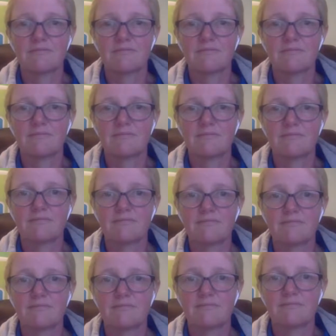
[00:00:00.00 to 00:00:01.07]

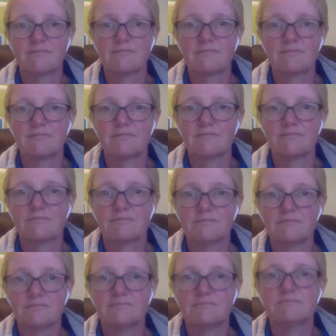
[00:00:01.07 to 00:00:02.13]

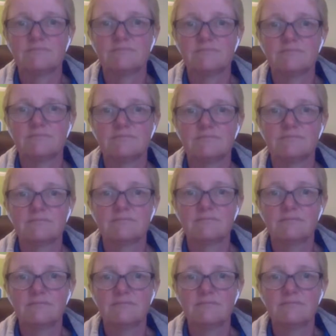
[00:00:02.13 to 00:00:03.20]

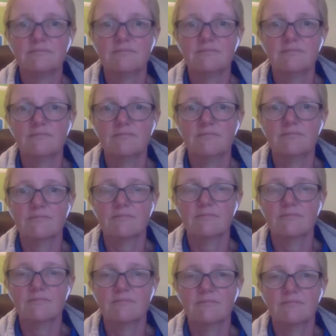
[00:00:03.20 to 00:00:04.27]

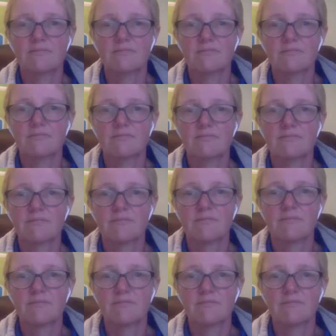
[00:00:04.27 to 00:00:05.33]

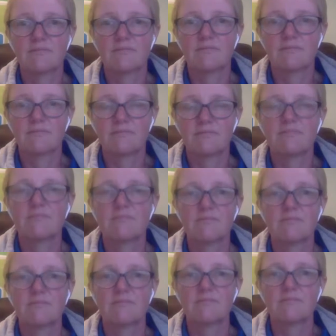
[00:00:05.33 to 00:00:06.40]

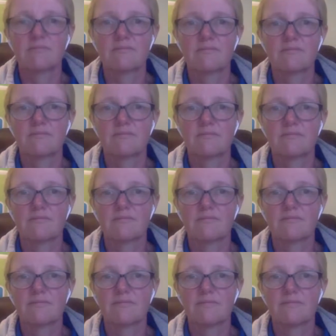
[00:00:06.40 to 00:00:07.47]

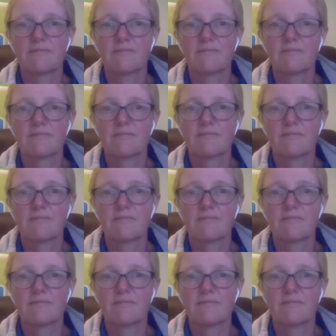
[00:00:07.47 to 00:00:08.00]
(silent)